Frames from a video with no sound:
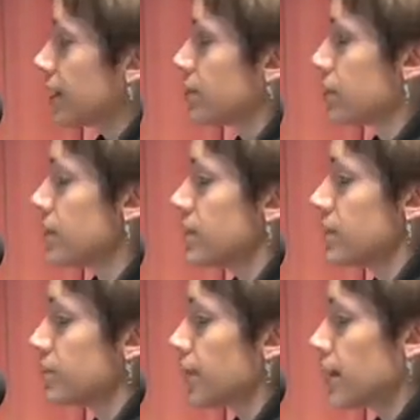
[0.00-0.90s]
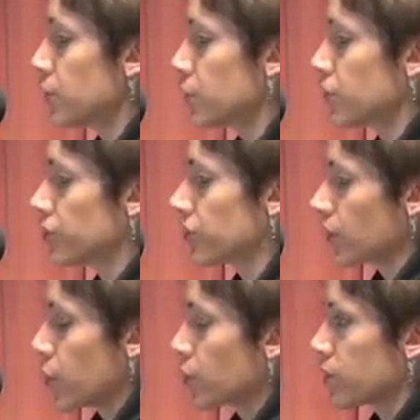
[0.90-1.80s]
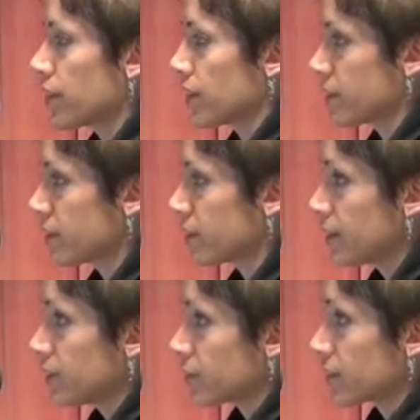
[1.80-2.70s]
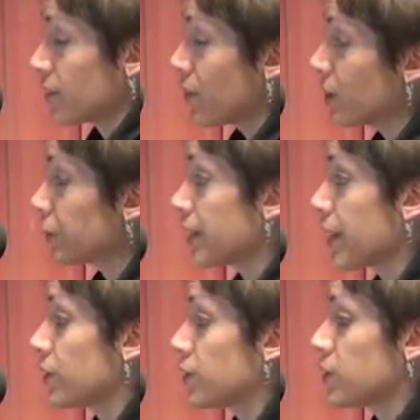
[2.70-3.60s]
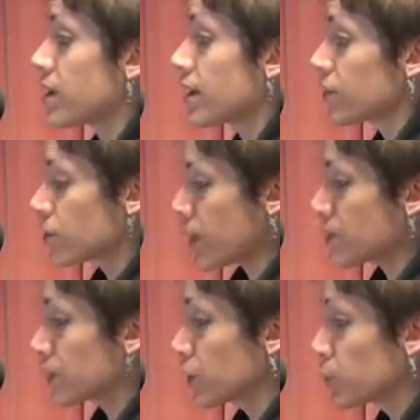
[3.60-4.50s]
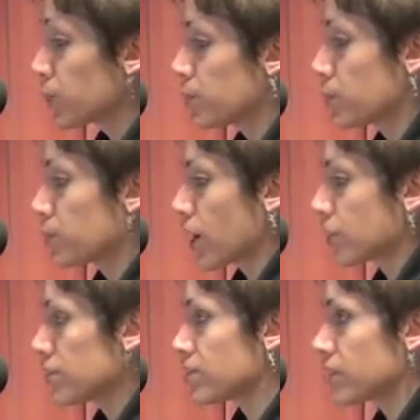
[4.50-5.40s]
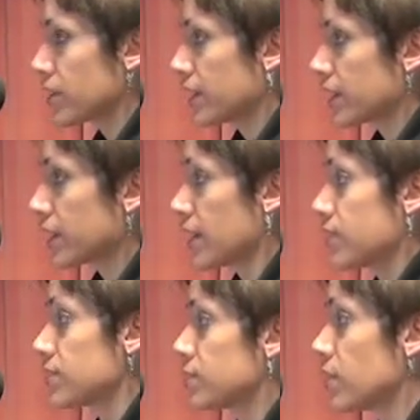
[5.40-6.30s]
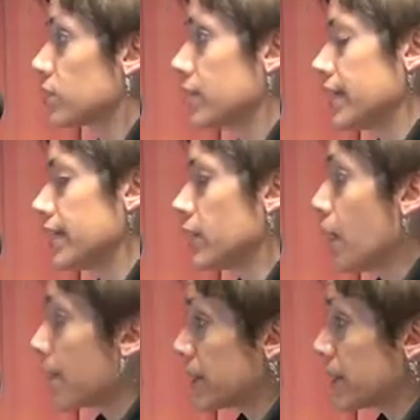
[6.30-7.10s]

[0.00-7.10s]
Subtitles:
And so they tend to find bushes where they can just kind of hunker down underneath. There might be a little bit of a depression so they can kind of snuggle in.